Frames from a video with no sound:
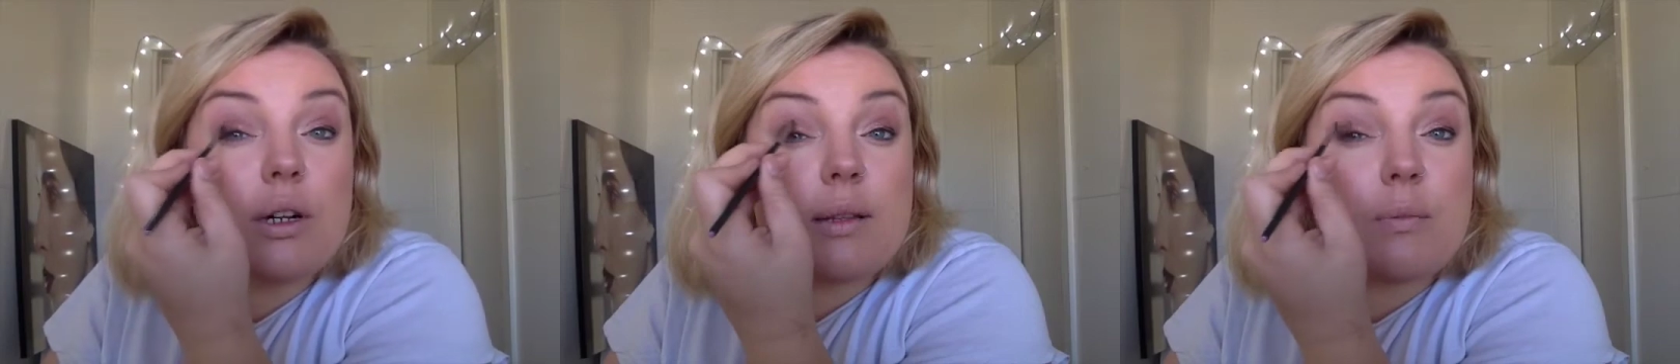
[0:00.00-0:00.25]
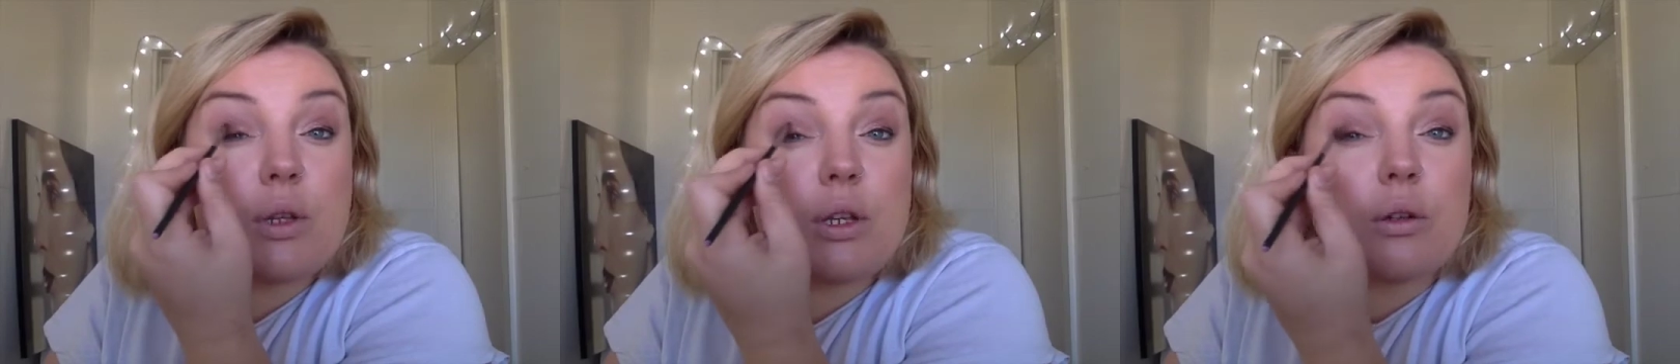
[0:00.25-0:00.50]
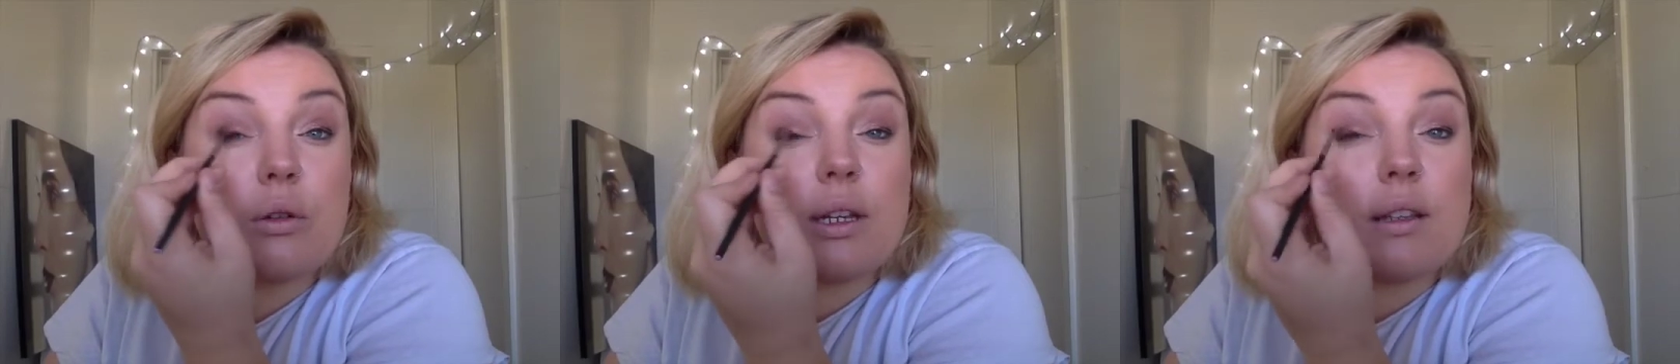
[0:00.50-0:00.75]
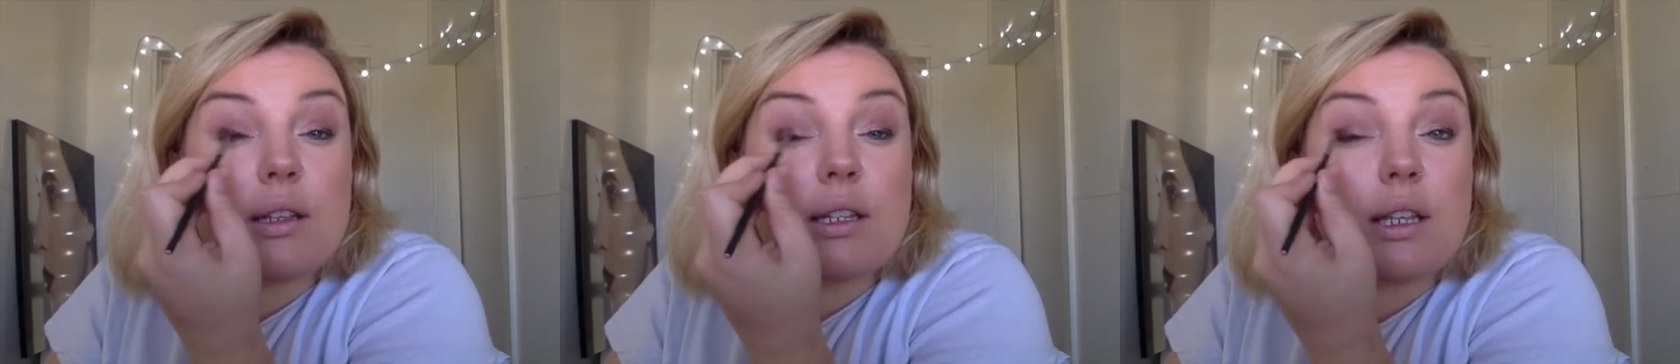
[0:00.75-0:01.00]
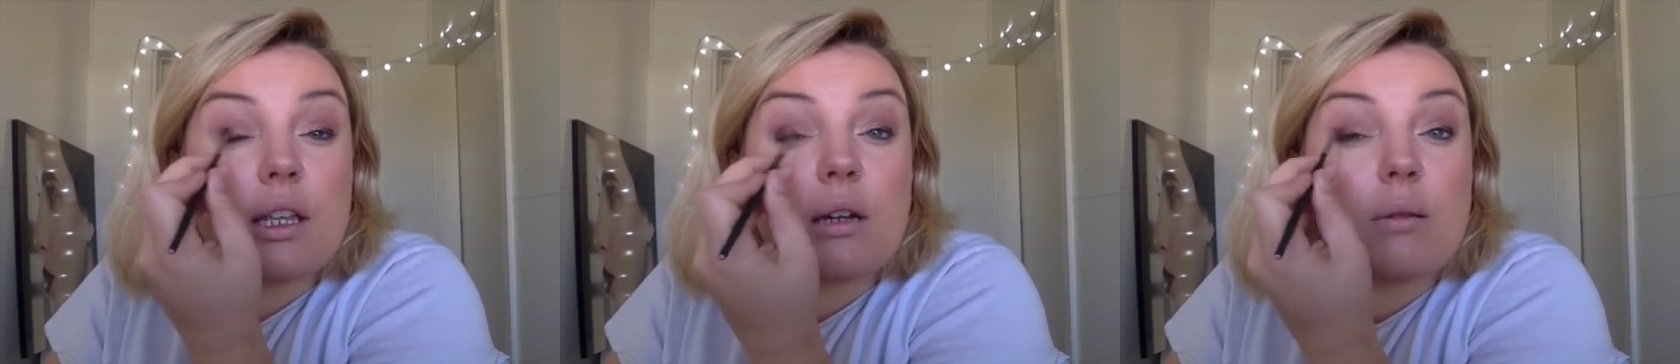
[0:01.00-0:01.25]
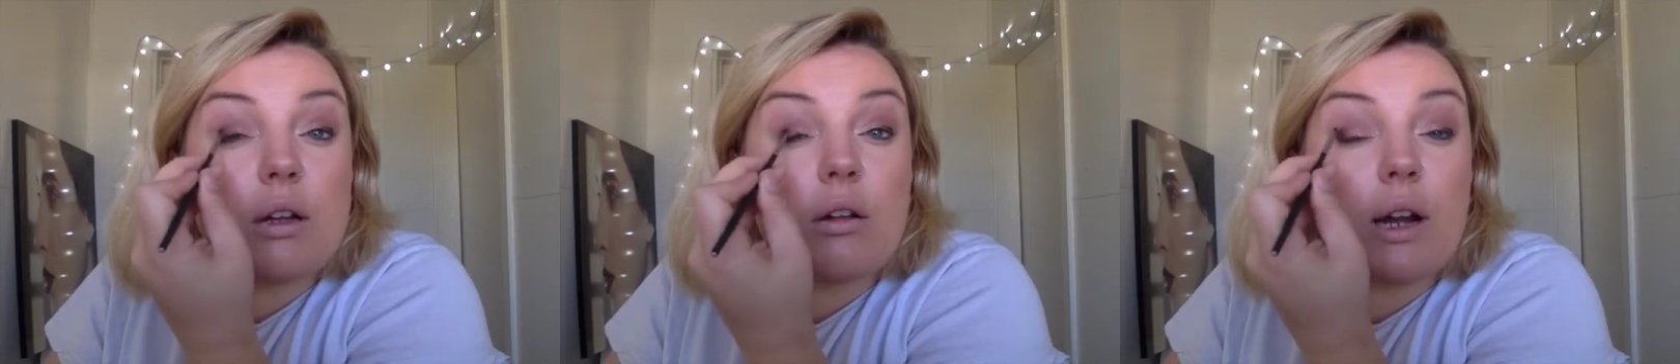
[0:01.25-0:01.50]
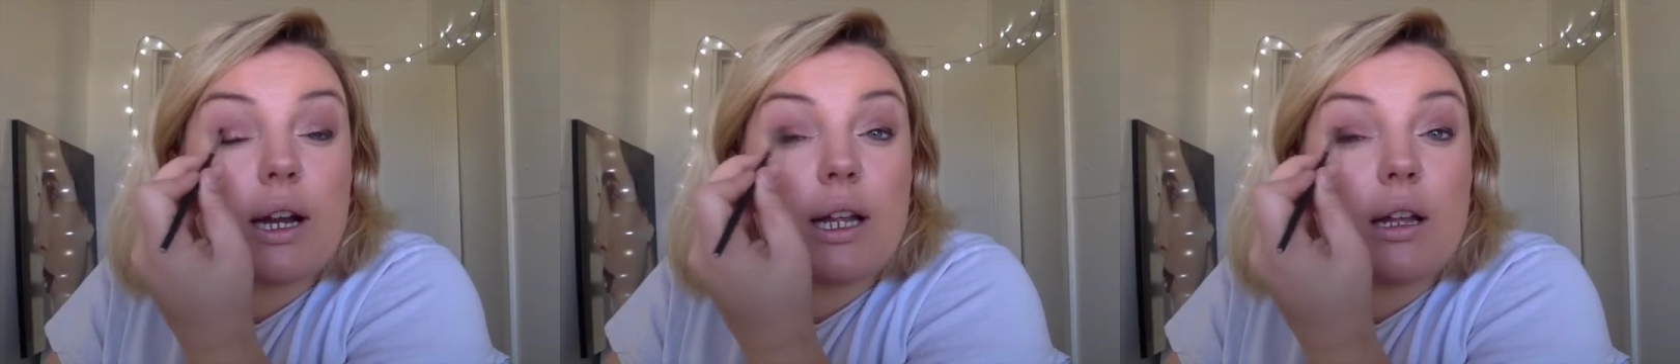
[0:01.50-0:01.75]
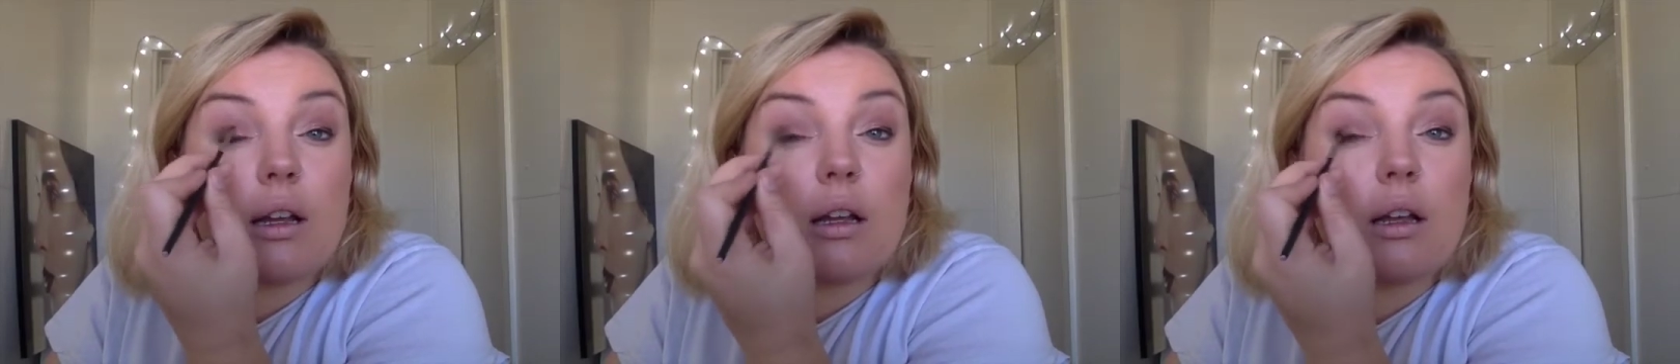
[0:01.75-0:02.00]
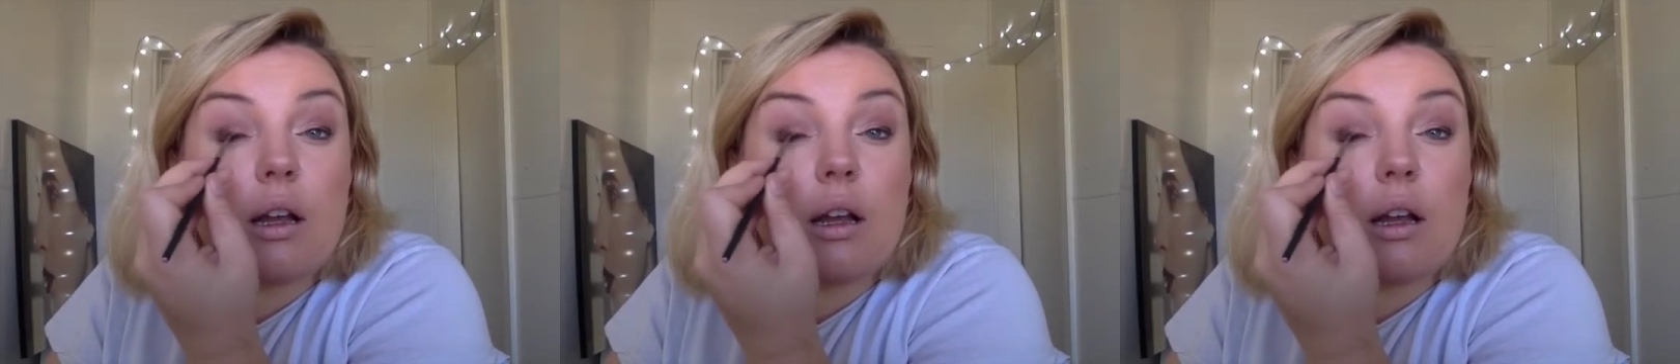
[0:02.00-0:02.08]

It's purely just going to be creating